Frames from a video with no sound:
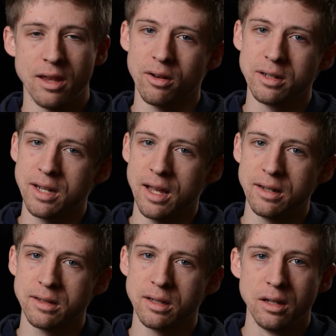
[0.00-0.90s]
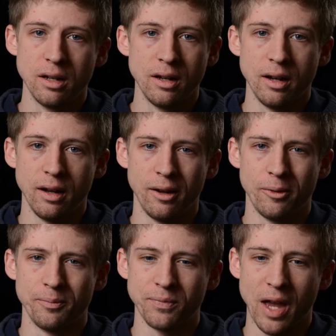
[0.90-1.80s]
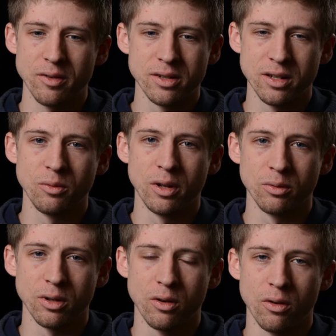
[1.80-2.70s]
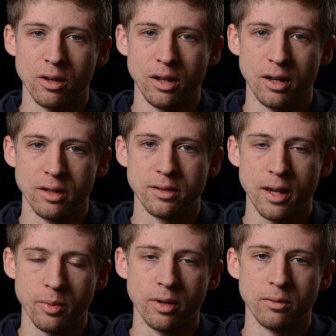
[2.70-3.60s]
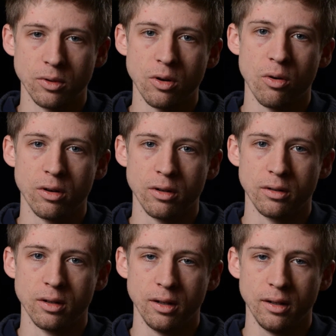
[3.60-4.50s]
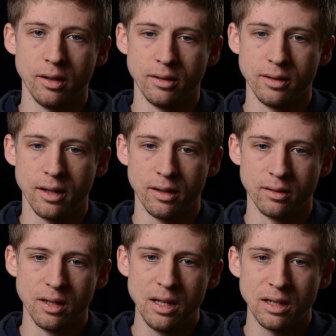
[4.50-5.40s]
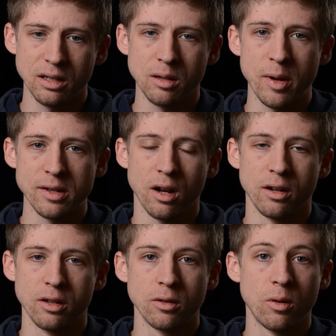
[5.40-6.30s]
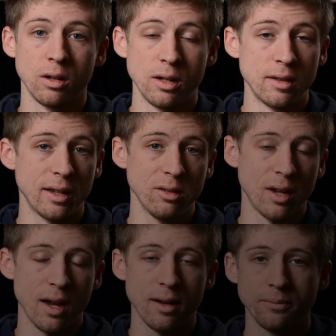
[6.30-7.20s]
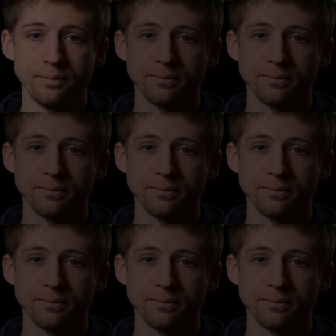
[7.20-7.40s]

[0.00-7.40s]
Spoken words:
their intent. I would still want to record it on a separate recorder and get the best audio quality that you can.